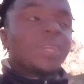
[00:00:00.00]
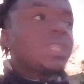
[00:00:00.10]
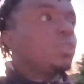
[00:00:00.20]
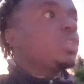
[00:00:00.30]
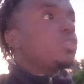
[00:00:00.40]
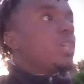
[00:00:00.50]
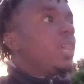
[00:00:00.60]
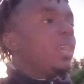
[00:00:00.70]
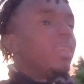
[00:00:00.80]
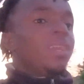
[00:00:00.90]
They'll just
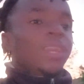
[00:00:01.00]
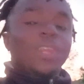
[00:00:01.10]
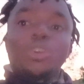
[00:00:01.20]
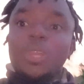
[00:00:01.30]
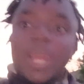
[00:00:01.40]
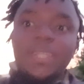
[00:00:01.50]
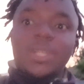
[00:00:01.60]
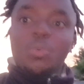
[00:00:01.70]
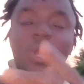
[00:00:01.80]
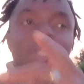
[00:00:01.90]
say, you know, like
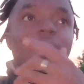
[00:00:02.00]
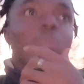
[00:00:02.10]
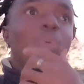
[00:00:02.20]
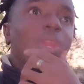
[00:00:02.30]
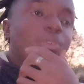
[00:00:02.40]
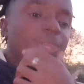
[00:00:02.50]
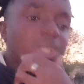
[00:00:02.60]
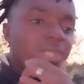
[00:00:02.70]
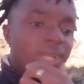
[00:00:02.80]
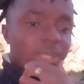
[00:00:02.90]
the way that one of the
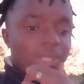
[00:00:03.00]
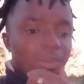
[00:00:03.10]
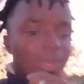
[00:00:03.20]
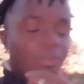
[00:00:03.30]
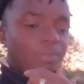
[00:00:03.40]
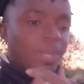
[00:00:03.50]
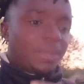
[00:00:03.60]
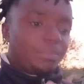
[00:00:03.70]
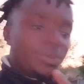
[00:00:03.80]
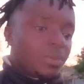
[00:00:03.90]
things that they tell one of
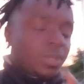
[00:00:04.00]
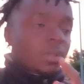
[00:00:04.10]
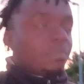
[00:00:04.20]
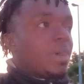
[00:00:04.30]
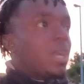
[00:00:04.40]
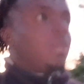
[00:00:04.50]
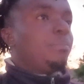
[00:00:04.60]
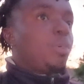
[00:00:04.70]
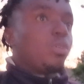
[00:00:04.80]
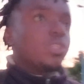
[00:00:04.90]
my
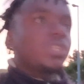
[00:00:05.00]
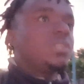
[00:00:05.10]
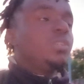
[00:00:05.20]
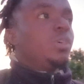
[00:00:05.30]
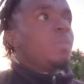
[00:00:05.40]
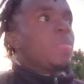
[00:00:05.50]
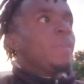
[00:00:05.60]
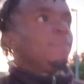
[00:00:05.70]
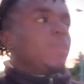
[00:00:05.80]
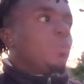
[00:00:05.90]
boss, you know,
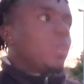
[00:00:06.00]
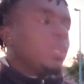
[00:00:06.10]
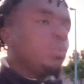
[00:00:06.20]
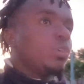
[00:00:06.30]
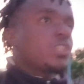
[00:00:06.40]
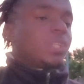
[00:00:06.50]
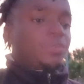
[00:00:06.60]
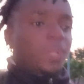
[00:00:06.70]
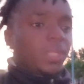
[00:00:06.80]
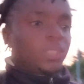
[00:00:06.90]
when he was in the
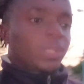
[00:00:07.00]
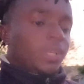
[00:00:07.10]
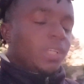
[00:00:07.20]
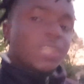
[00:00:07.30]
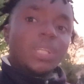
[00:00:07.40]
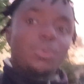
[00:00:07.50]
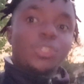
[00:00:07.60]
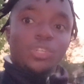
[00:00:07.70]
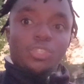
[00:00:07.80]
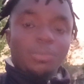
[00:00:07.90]
village, he said he
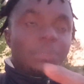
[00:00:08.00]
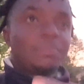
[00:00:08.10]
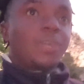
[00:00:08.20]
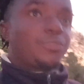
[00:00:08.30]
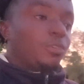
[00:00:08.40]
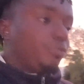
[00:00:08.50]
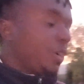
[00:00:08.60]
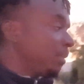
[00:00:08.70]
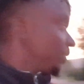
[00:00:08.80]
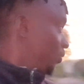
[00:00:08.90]
was just coming back from
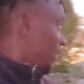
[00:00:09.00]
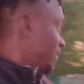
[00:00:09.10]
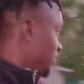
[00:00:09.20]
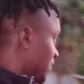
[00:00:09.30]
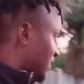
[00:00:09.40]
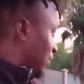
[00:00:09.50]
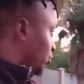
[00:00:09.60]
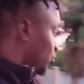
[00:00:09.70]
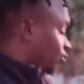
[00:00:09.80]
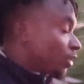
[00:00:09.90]
farm, you know, like this, as I
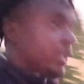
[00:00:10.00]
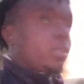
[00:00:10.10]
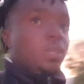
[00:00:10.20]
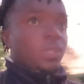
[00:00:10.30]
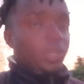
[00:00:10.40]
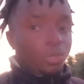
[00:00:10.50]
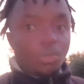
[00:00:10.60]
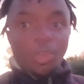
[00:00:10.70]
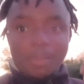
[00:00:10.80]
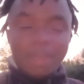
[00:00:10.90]
was just going, you know,
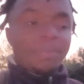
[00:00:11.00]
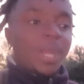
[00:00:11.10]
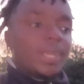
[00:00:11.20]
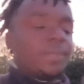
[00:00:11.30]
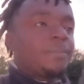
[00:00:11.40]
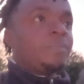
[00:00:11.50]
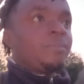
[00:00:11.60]
coming back.